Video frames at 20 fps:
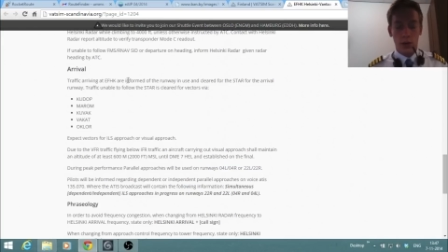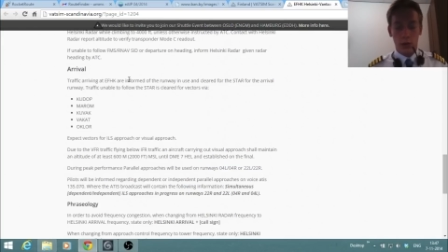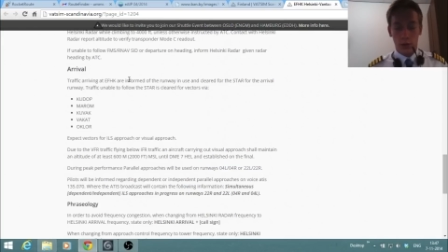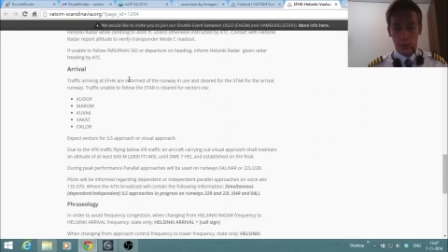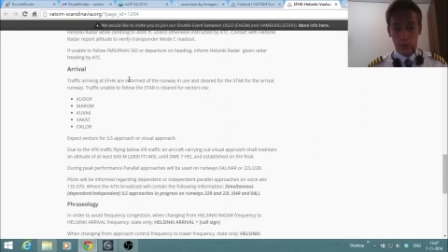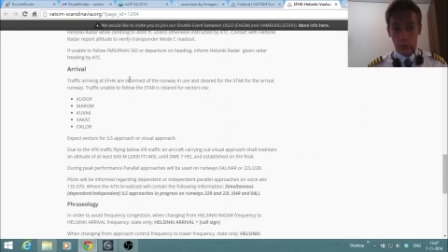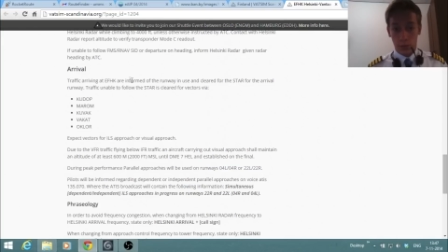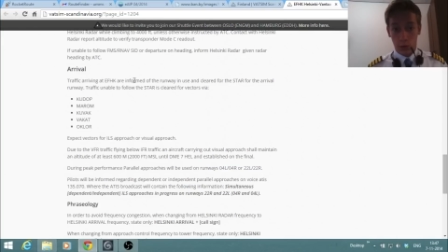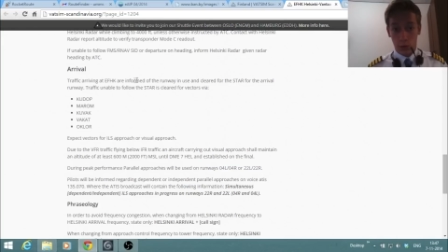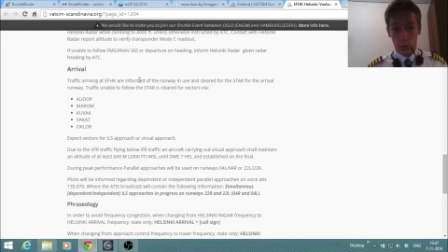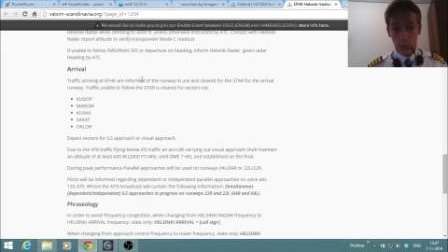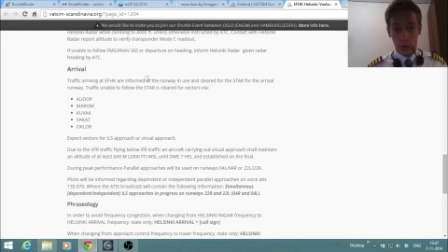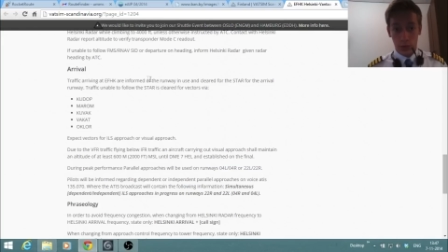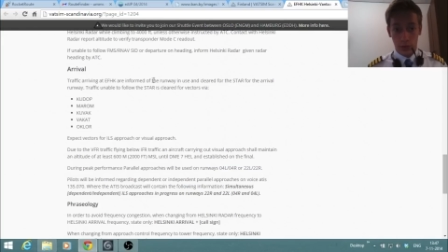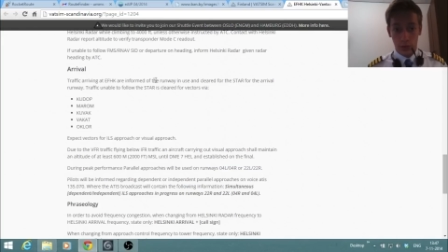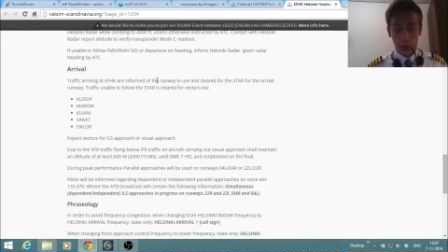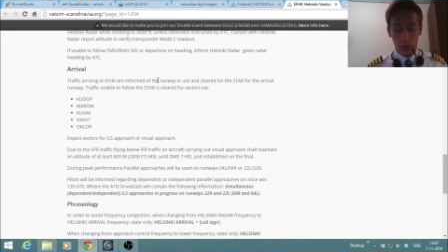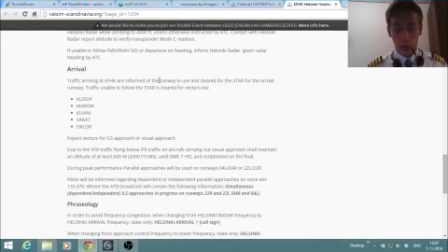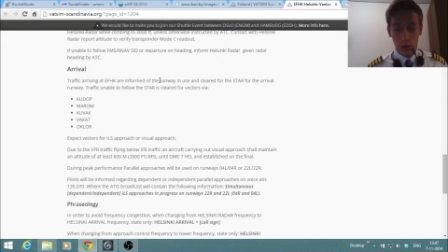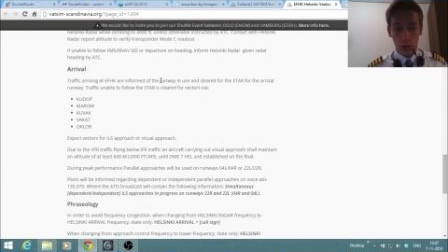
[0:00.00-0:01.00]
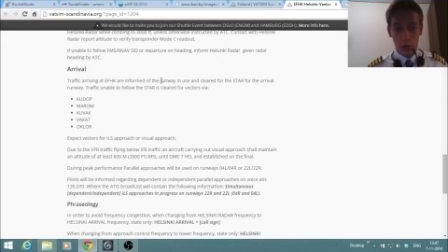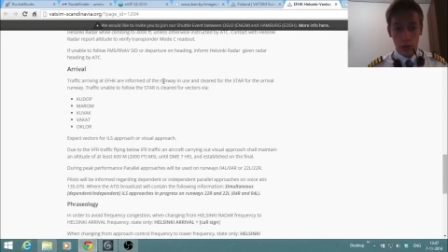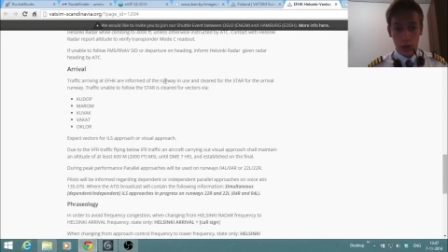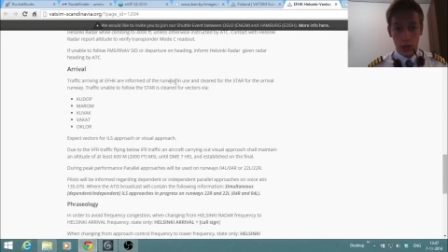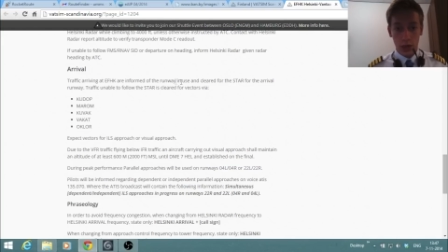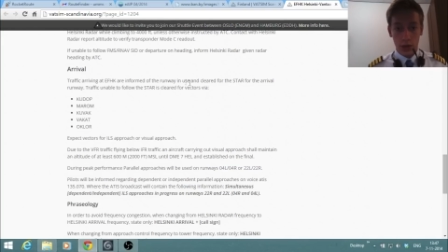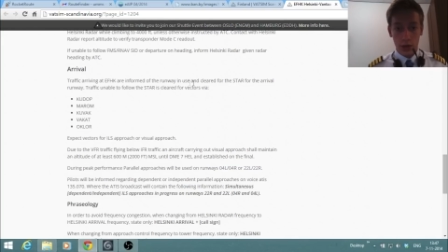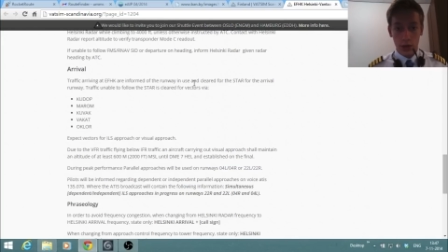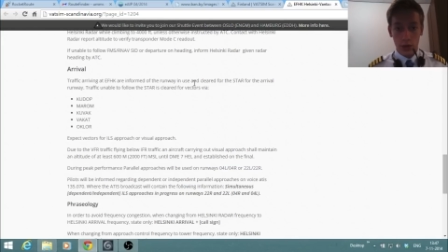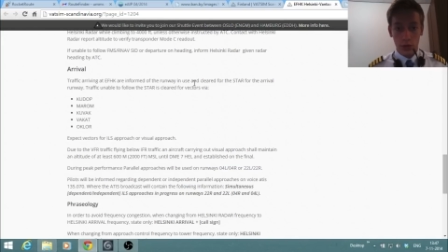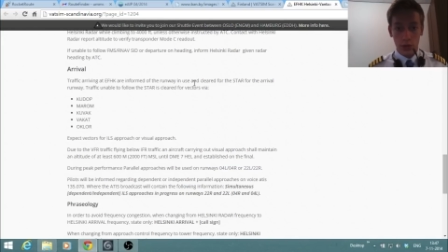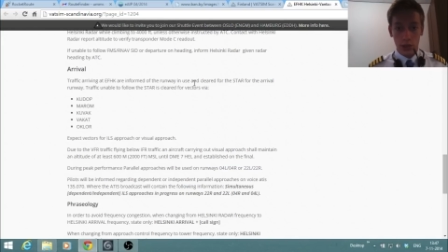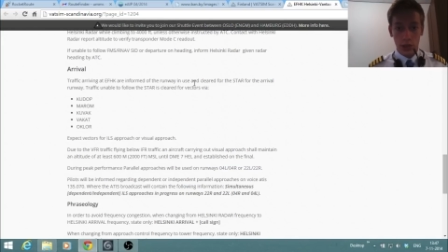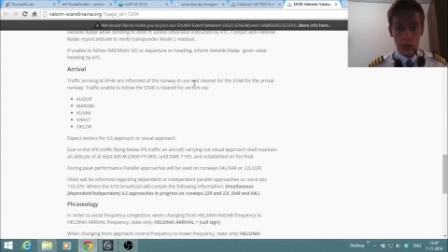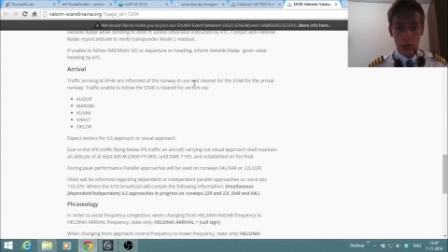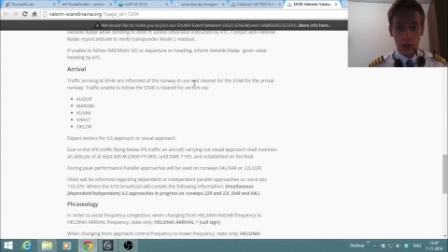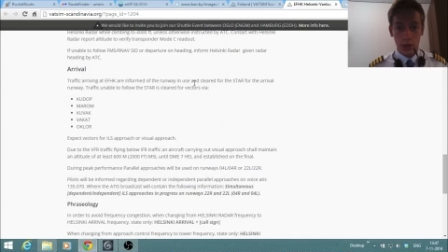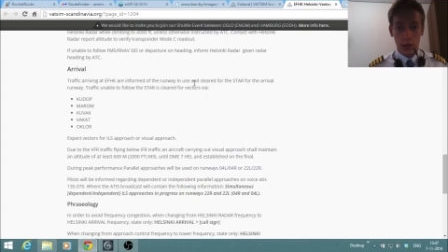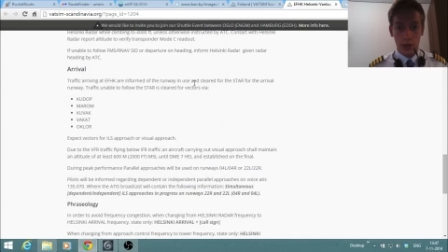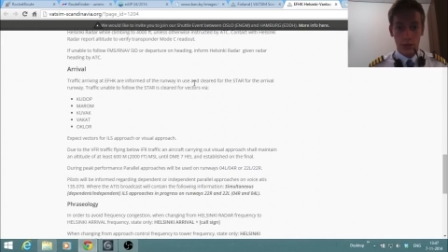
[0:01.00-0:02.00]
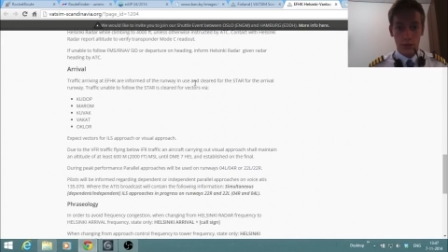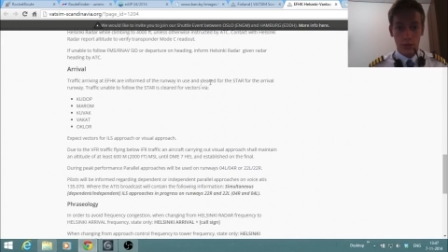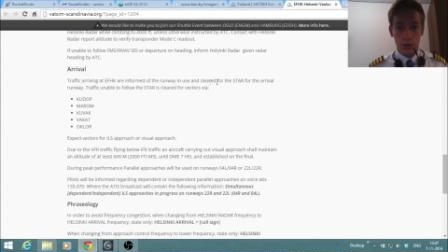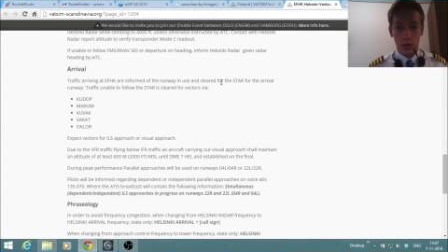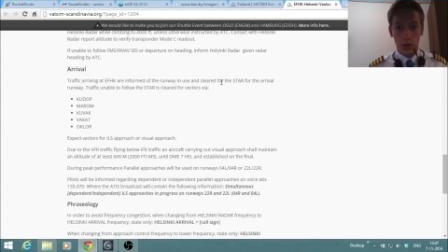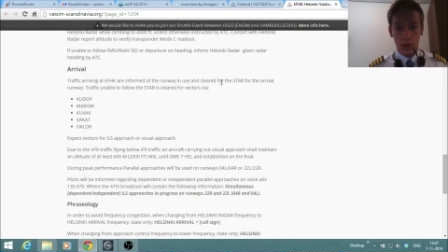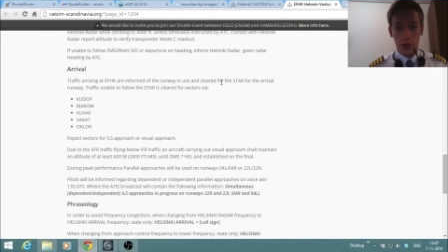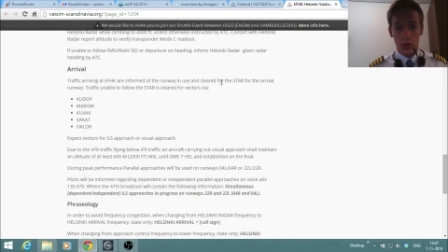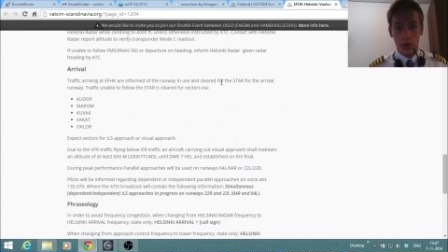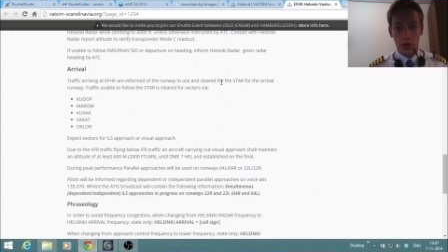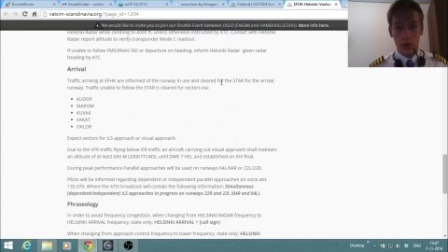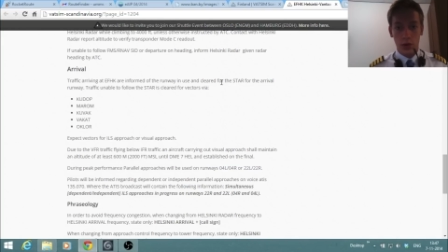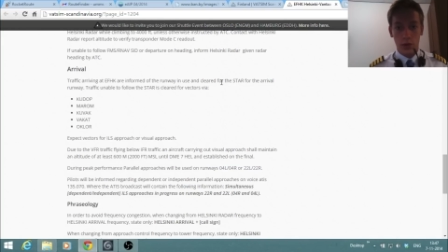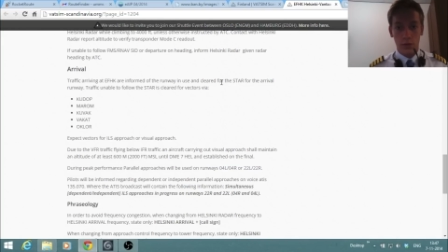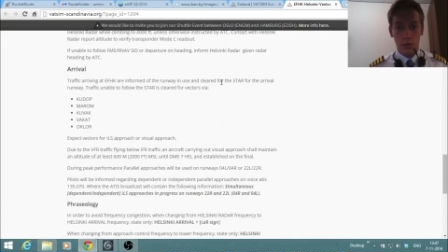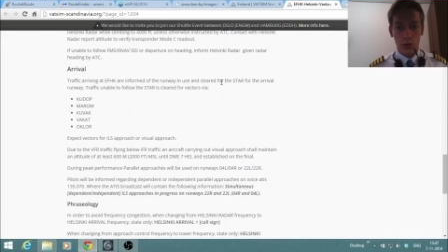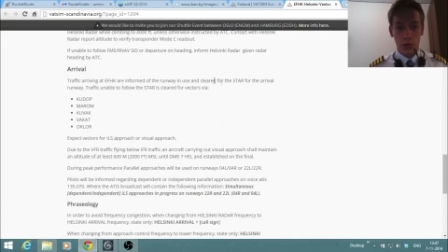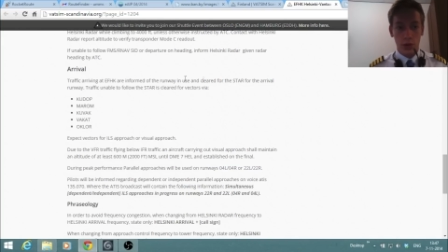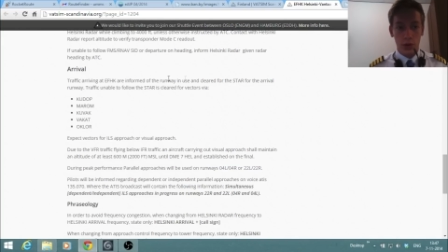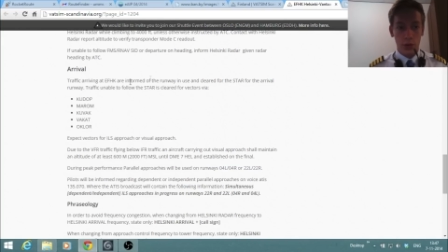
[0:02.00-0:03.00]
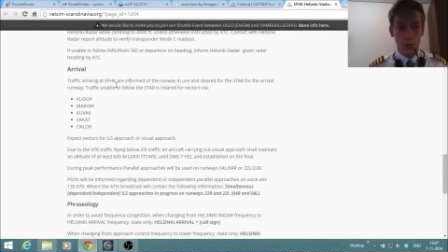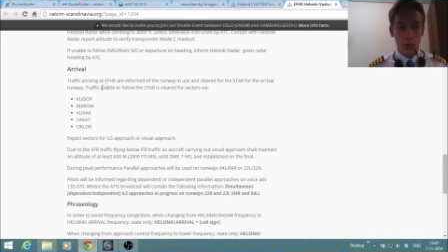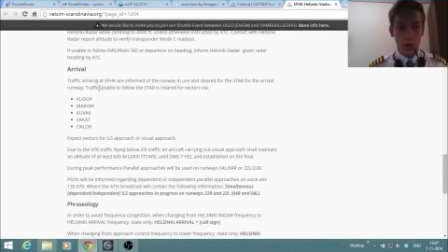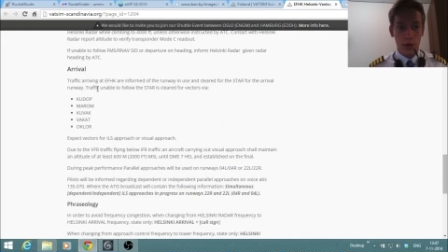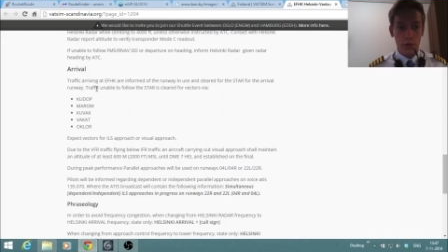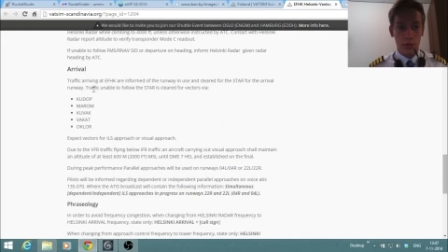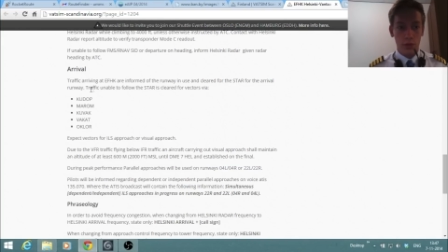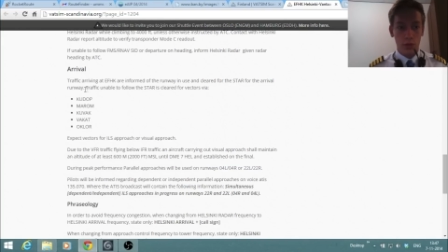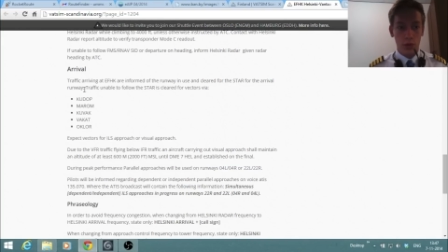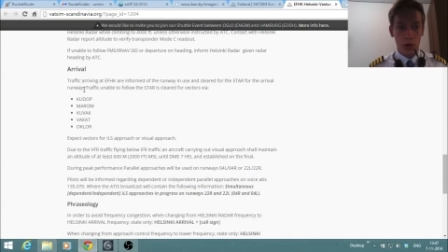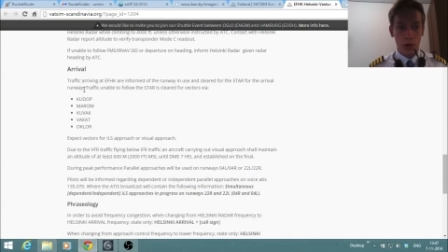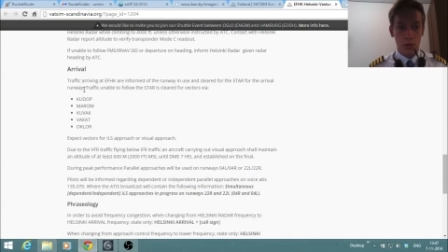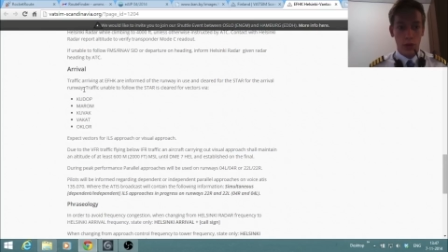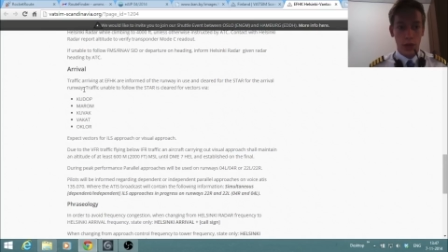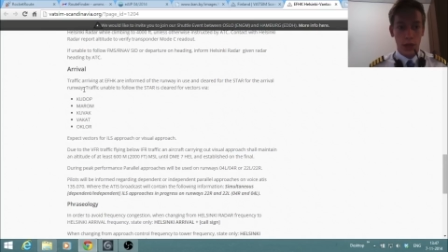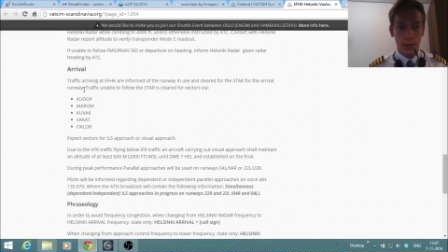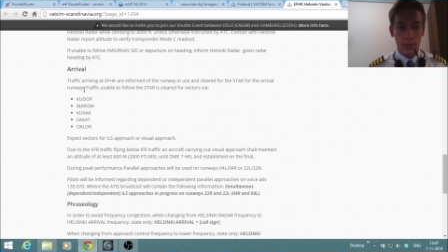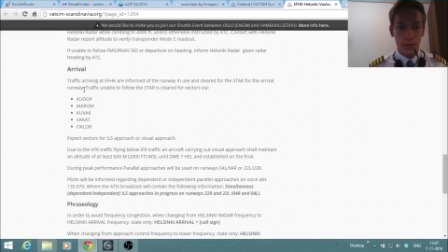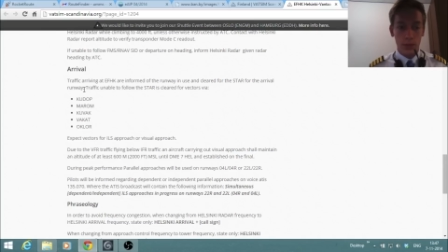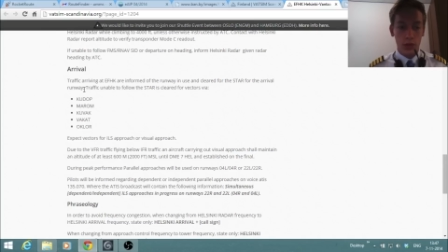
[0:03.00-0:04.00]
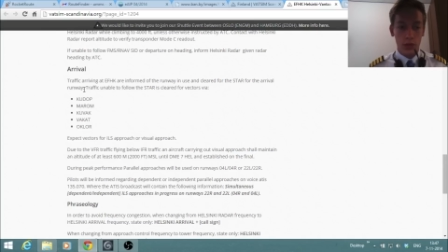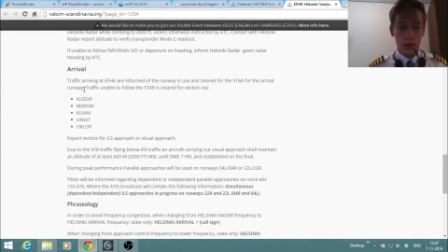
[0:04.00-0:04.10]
informed of the runway in use and cleared for the star for the arrival runway.